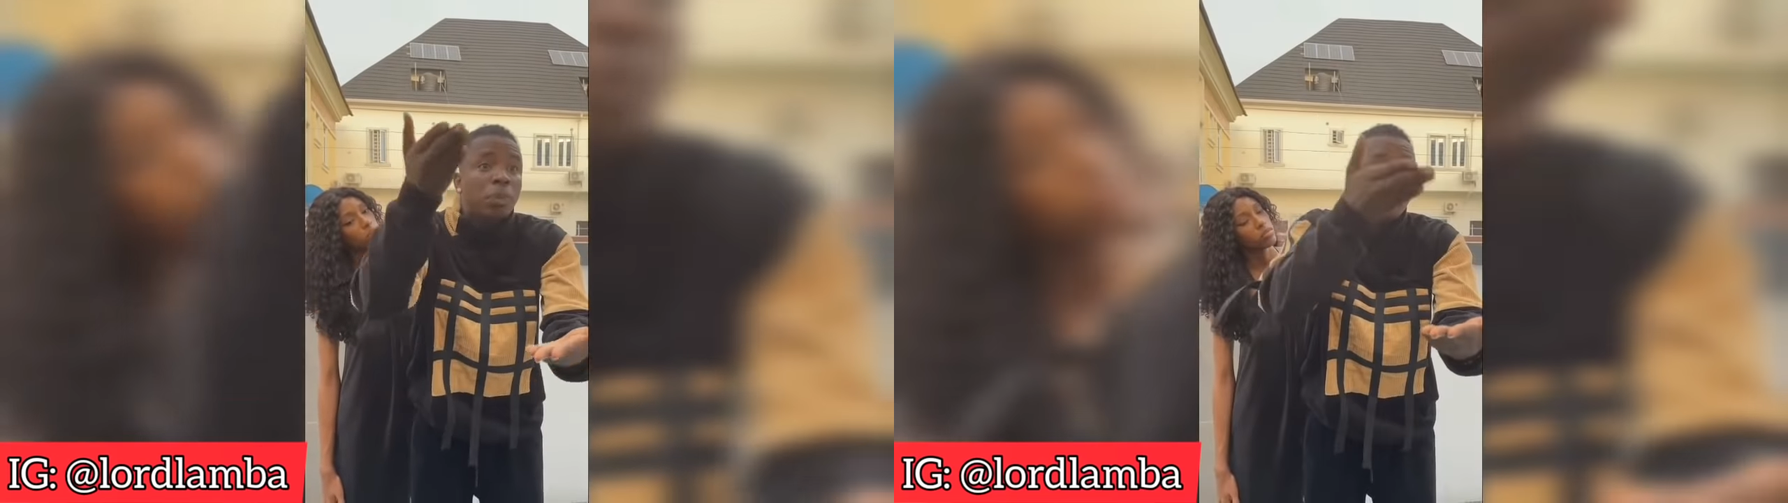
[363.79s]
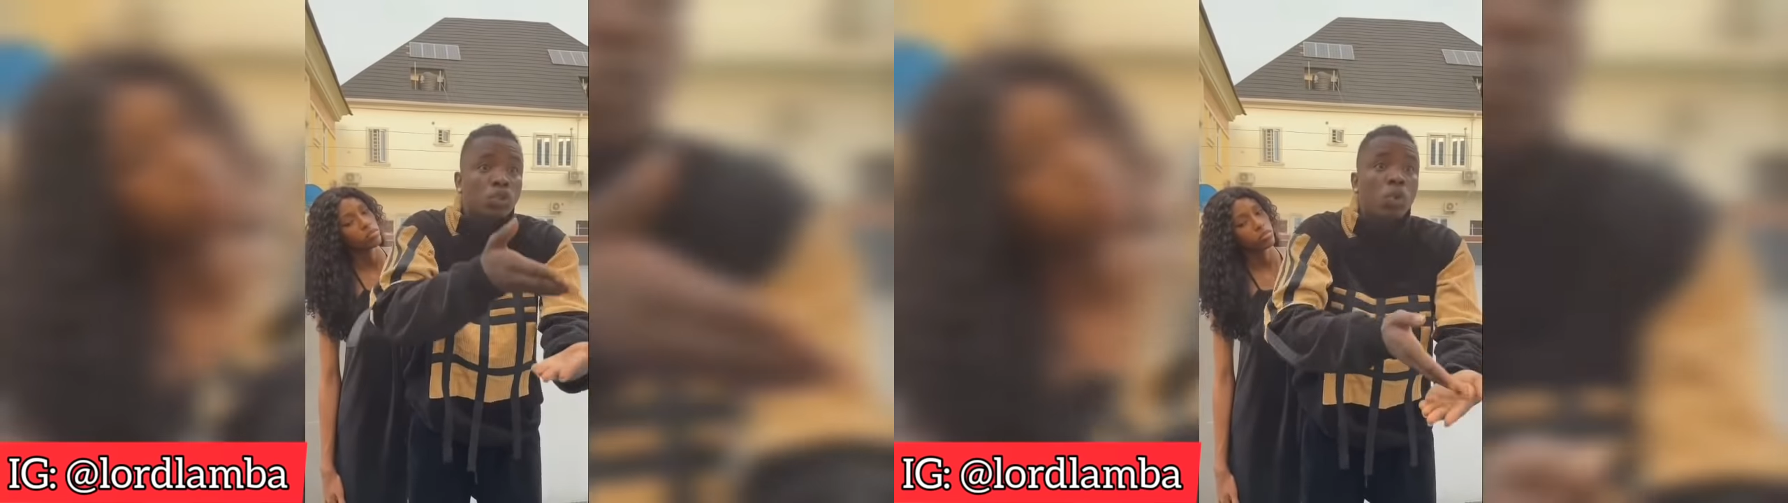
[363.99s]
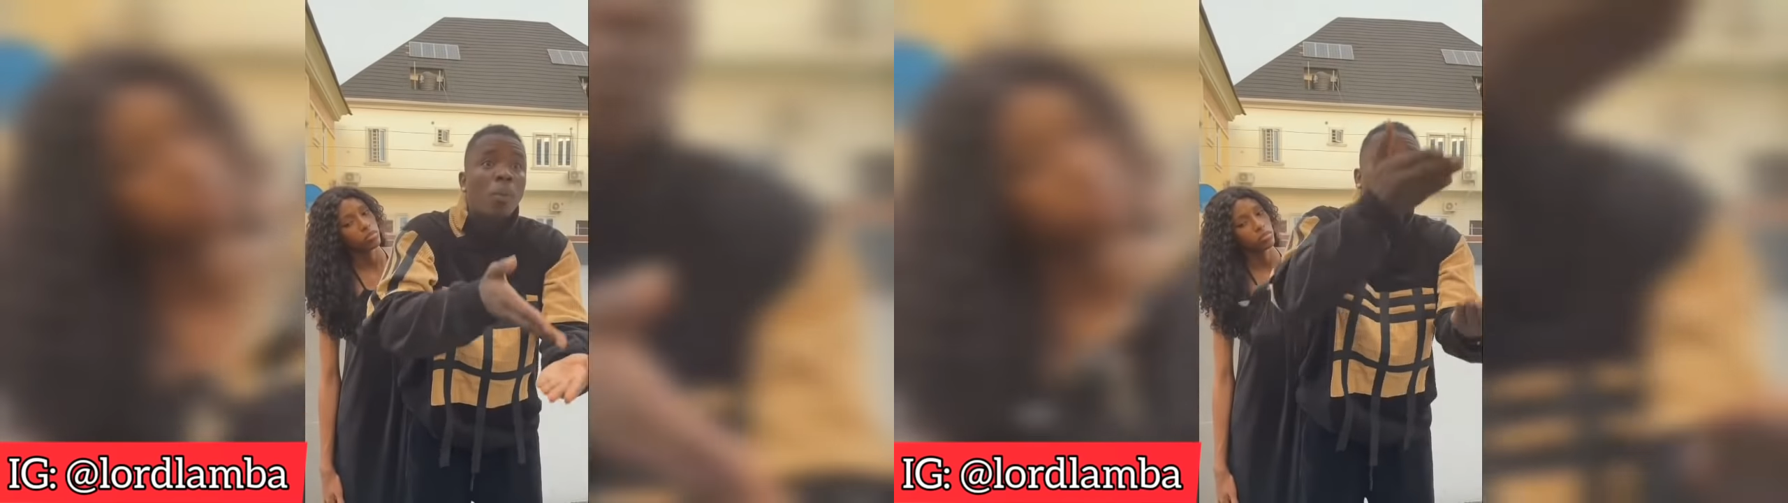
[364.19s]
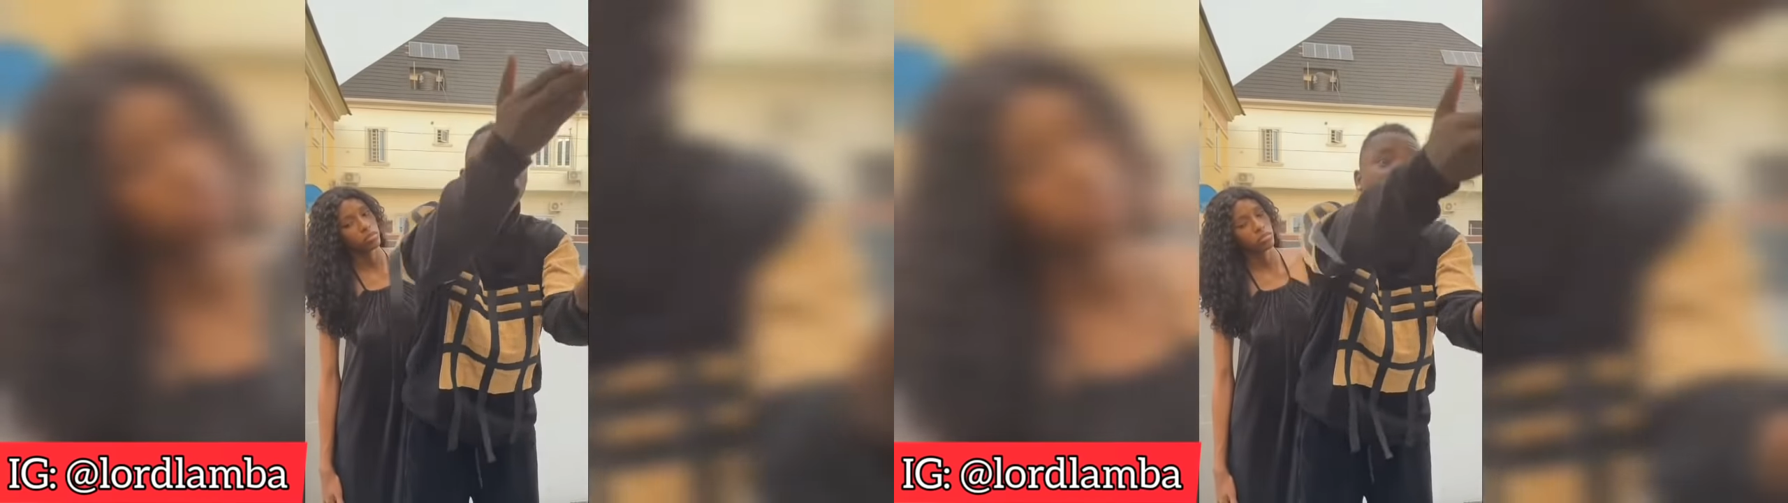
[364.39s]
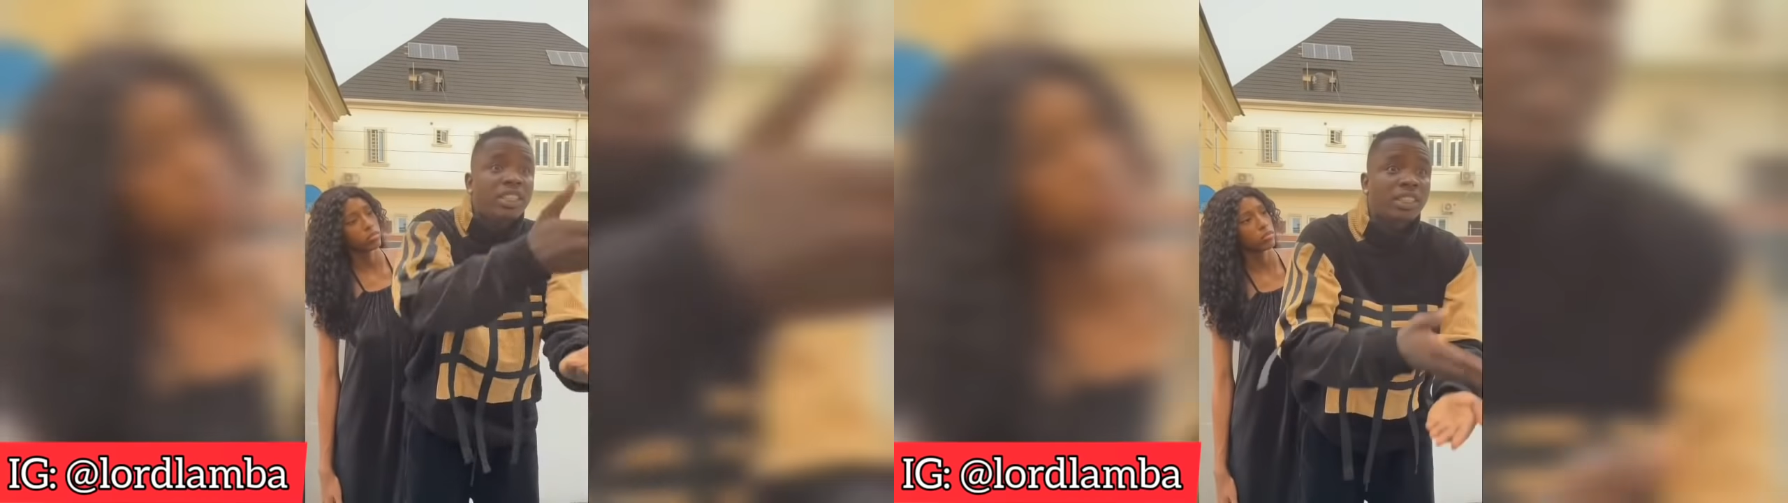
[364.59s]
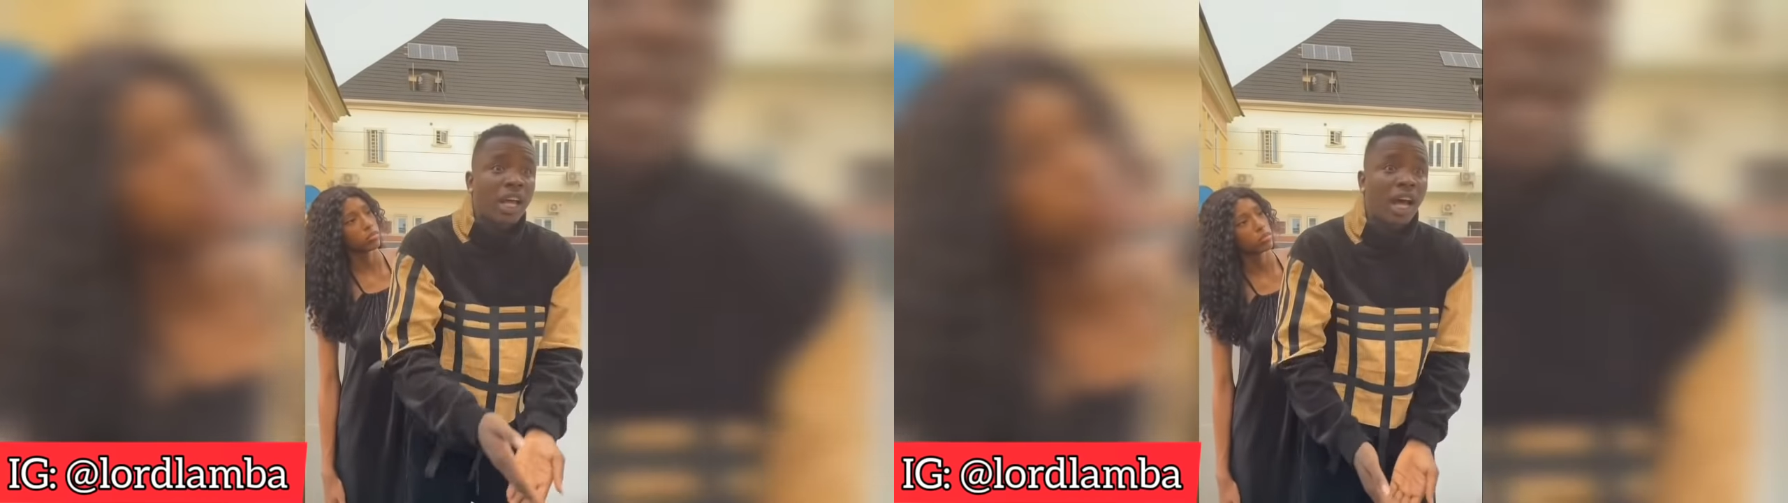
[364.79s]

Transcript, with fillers: bet dot com and register